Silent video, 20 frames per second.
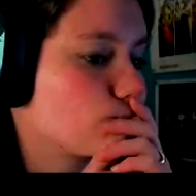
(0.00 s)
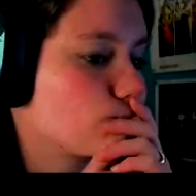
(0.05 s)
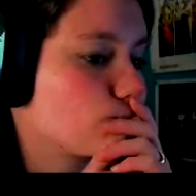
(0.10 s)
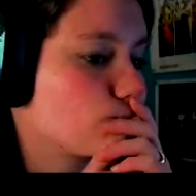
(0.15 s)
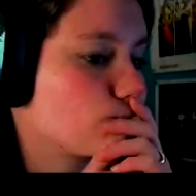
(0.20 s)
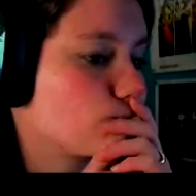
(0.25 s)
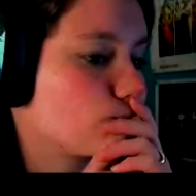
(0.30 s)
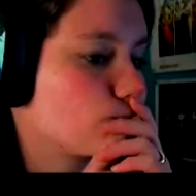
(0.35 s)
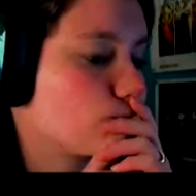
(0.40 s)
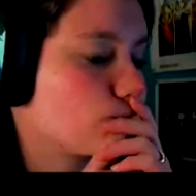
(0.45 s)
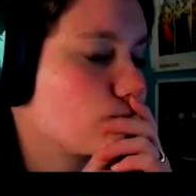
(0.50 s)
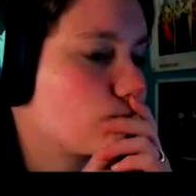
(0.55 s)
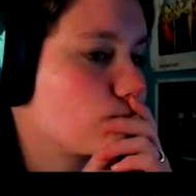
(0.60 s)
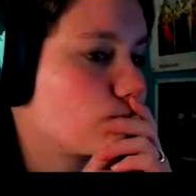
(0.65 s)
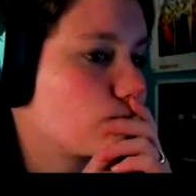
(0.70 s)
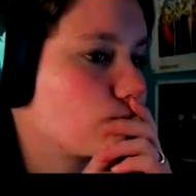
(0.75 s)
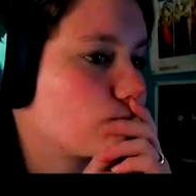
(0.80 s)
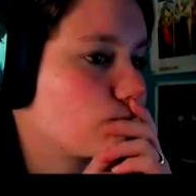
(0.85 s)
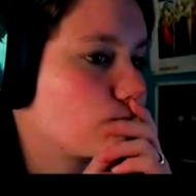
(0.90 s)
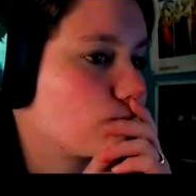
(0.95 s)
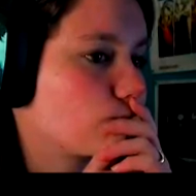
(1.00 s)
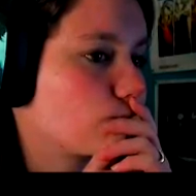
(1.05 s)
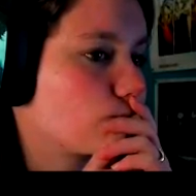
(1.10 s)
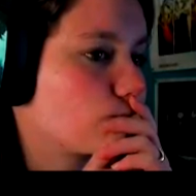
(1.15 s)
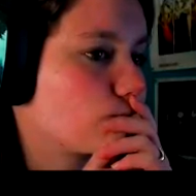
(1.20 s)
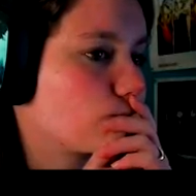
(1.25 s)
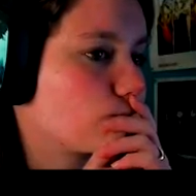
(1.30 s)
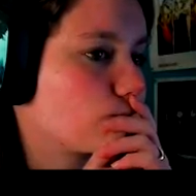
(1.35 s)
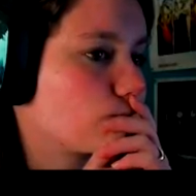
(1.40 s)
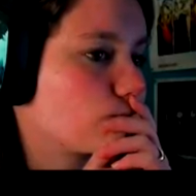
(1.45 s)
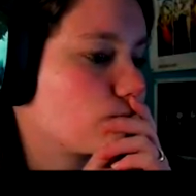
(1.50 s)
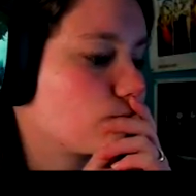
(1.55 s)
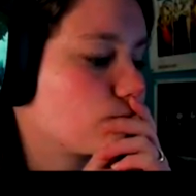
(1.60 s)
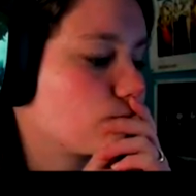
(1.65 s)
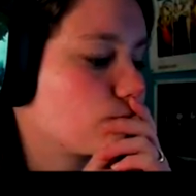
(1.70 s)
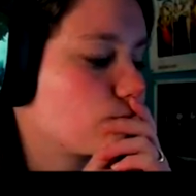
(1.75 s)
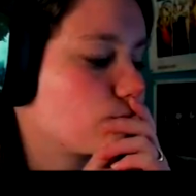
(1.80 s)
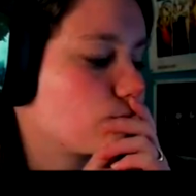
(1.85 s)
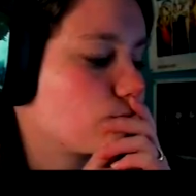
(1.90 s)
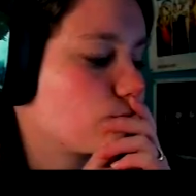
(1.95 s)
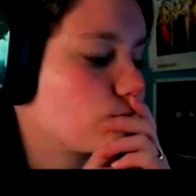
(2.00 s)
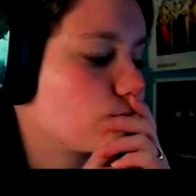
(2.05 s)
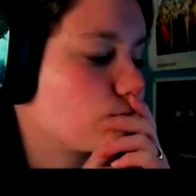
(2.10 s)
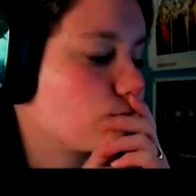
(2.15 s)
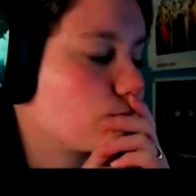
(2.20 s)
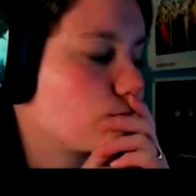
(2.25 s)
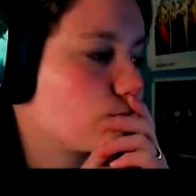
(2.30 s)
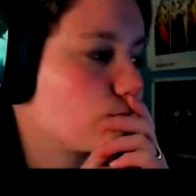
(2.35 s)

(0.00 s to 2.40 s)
Nobody speaks.